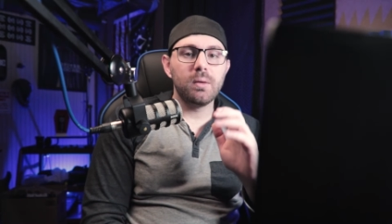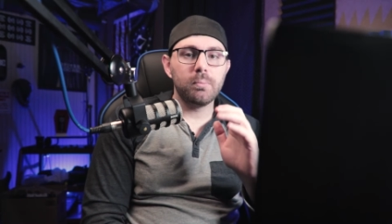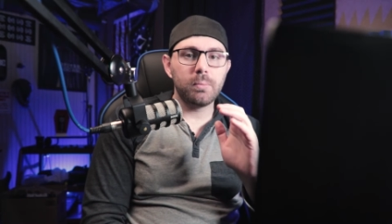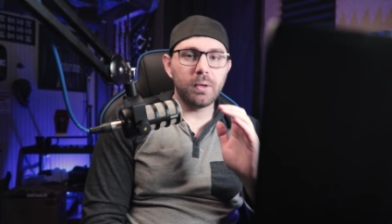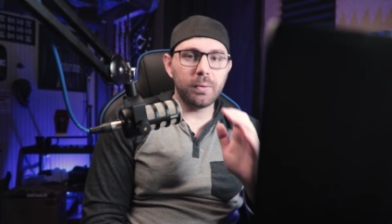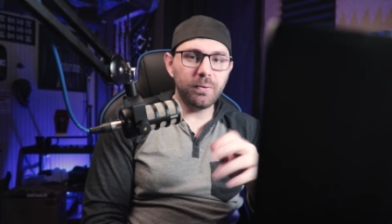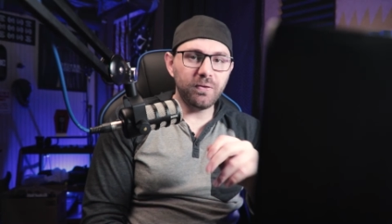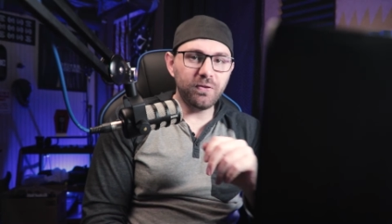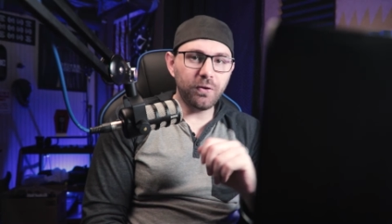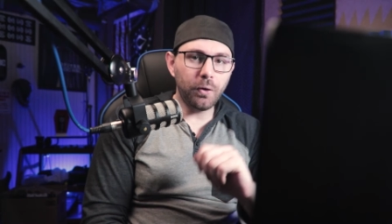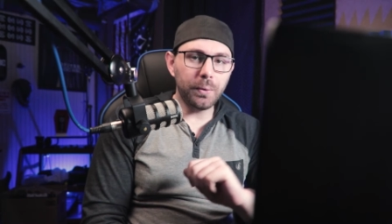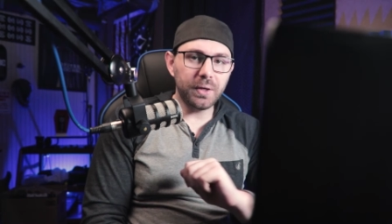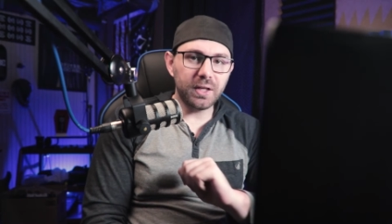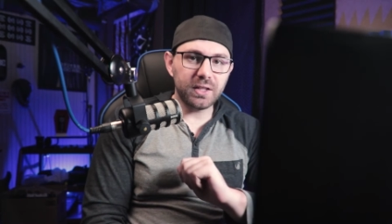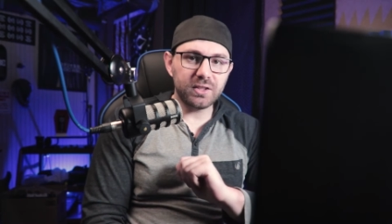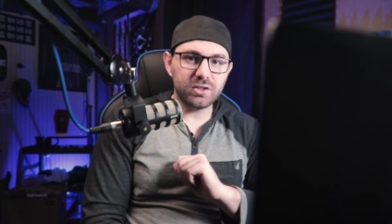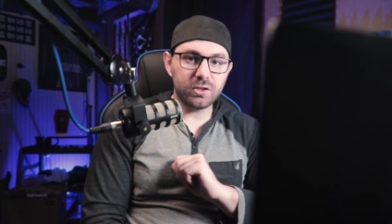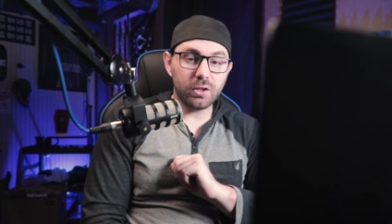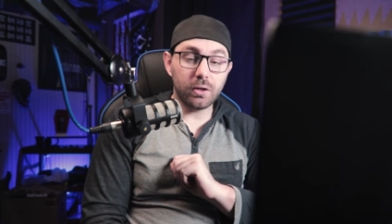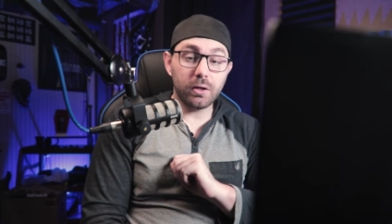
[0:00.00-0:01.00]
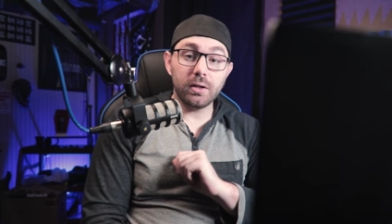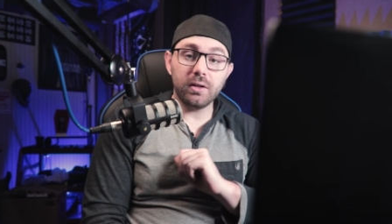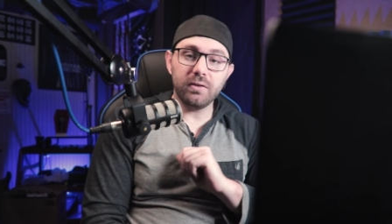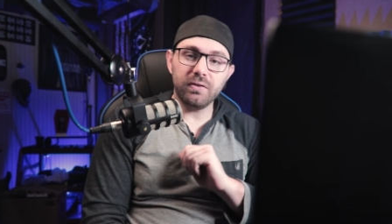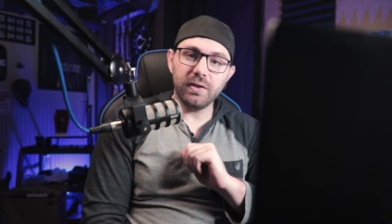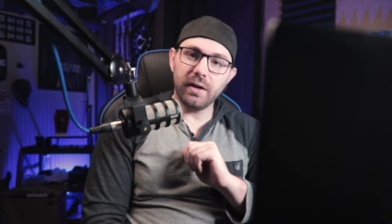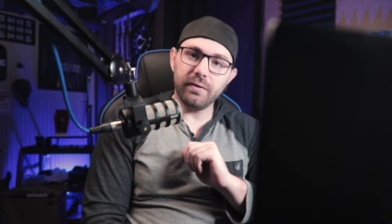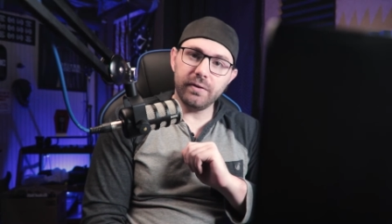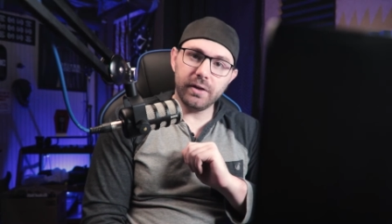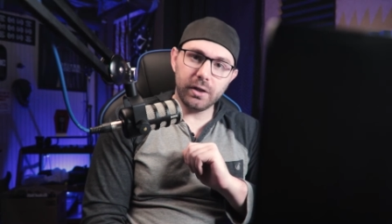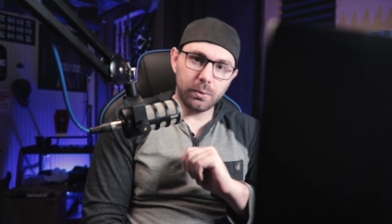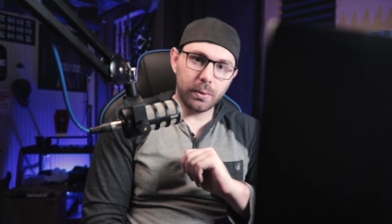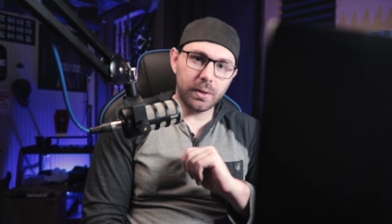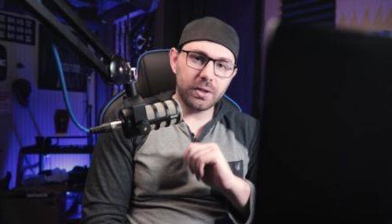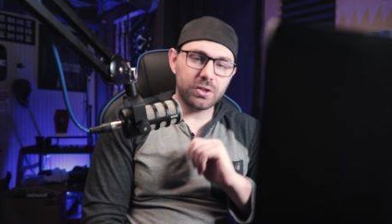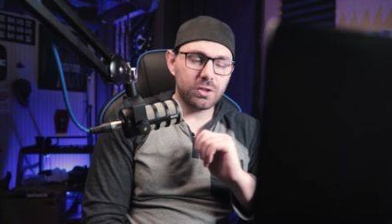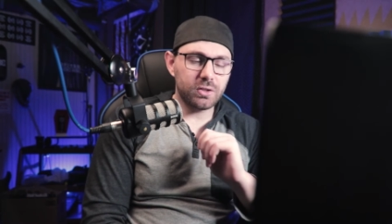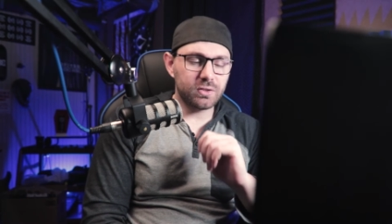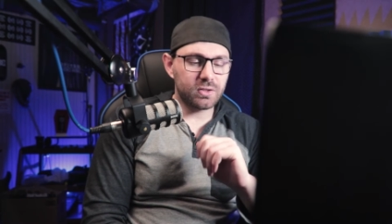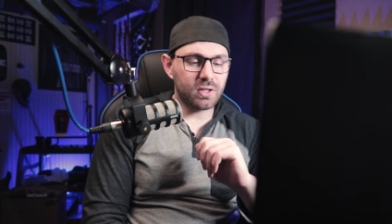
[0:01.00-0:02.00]
But before we get started, if you have any
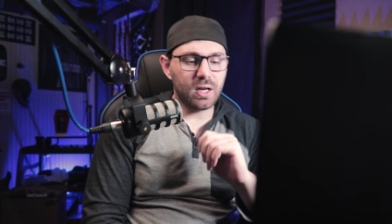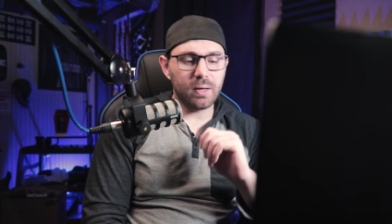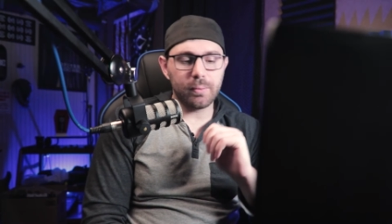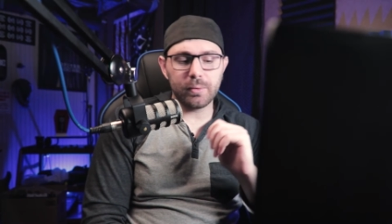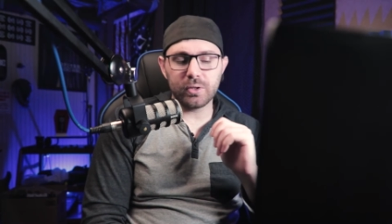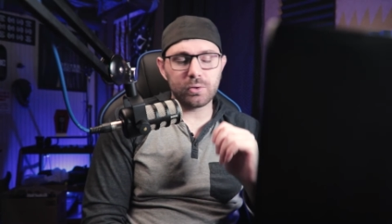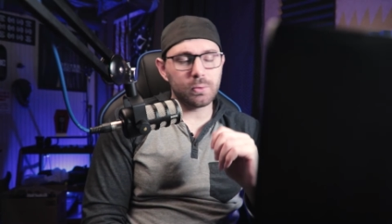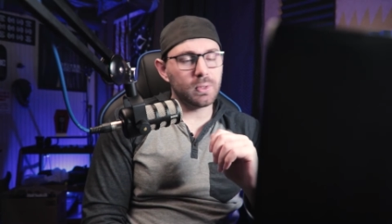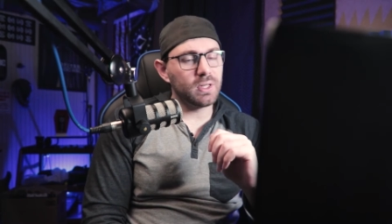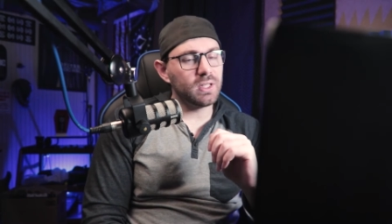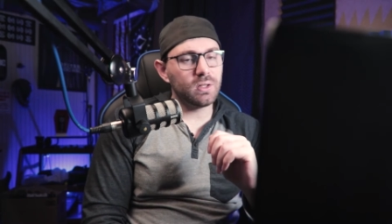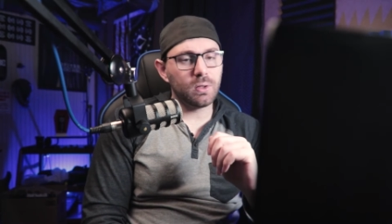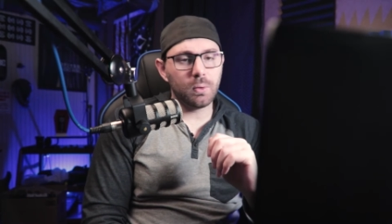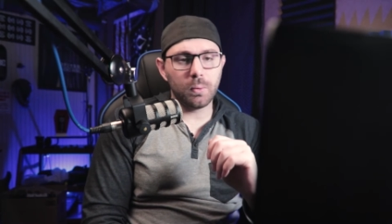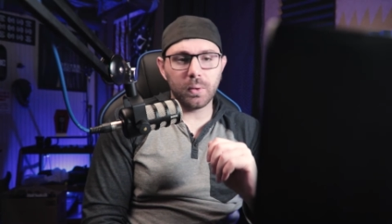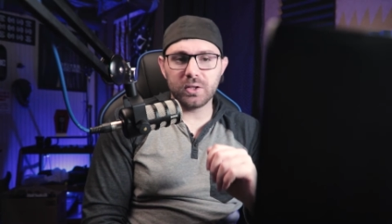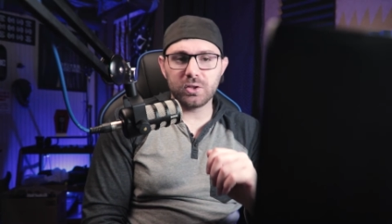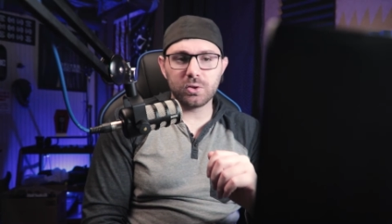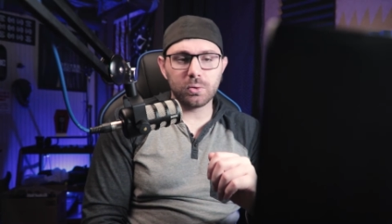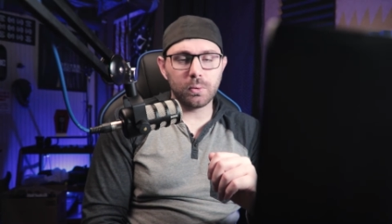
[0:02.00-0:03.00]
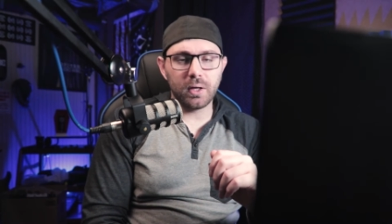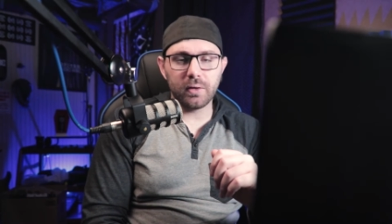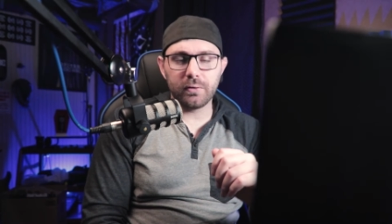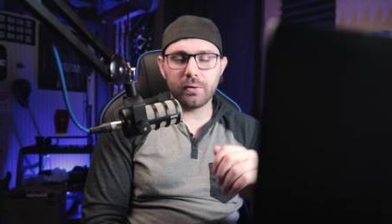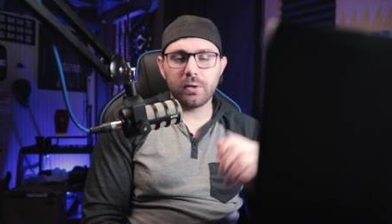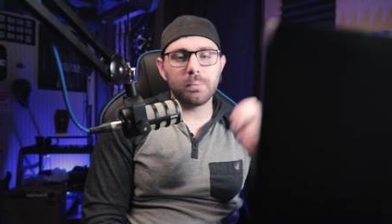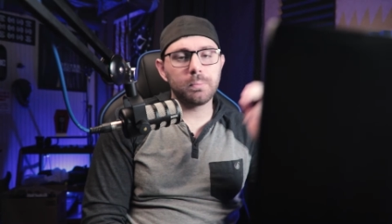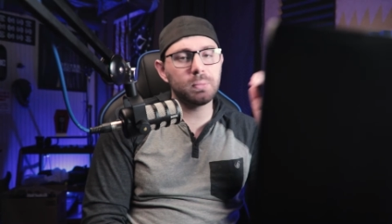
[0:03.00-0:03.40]
questions, comments, or anything whatsoever,